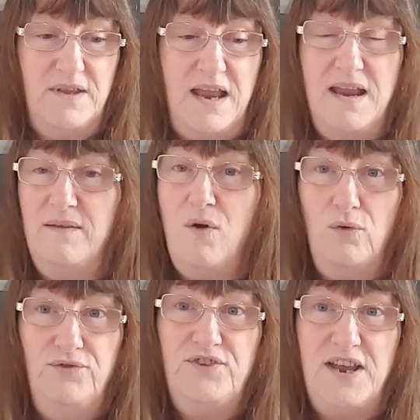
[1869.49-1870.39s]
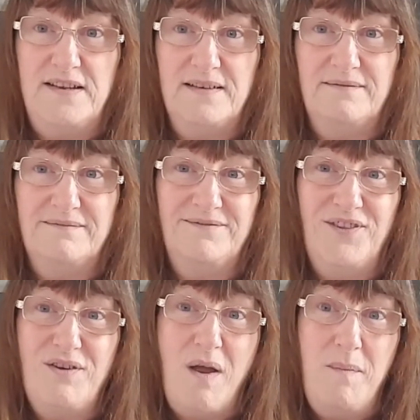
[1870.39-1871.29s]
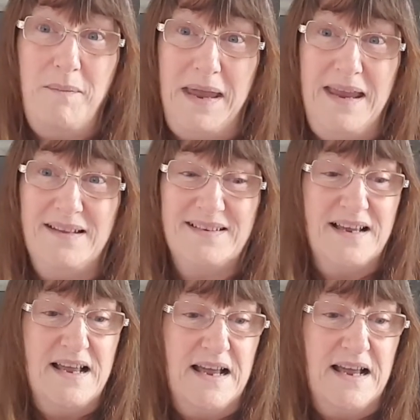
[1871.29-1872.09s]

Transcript: they hunted for their own meat,